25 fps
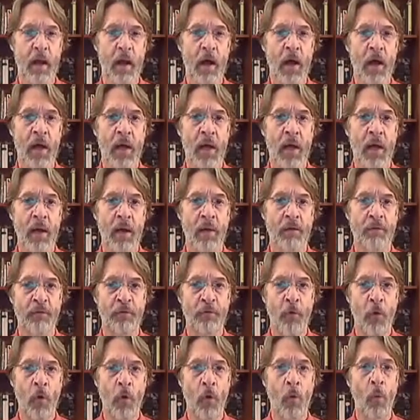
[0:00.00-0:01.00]
uh,
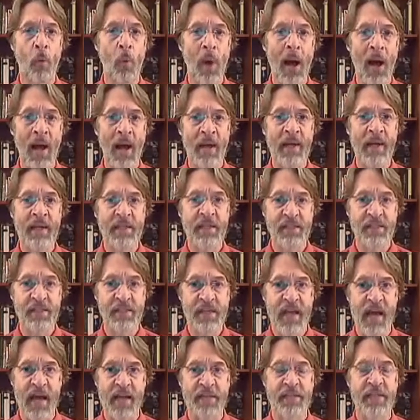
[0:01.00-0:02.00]
for why he's
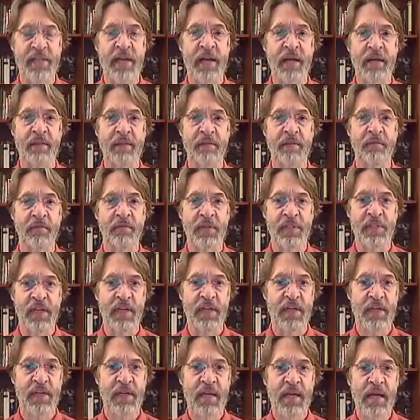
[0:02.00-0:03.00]
cancelling the
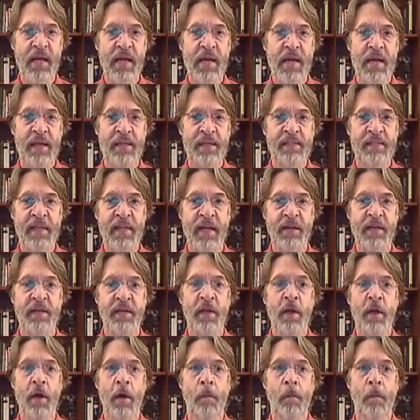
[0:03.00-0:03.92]
visit, he said,